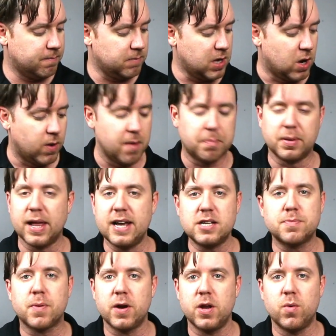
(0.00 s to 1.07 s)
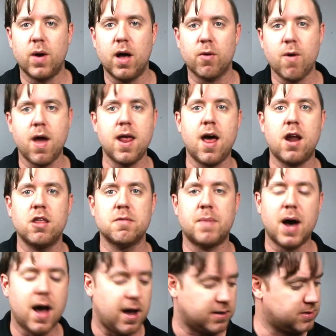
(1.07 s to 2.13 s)
It plays pretty well right out of the
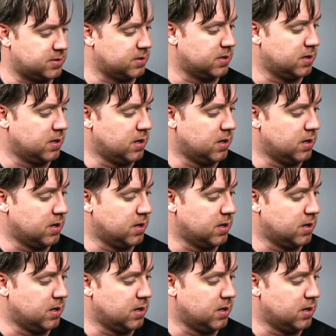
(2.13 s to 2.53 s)
box.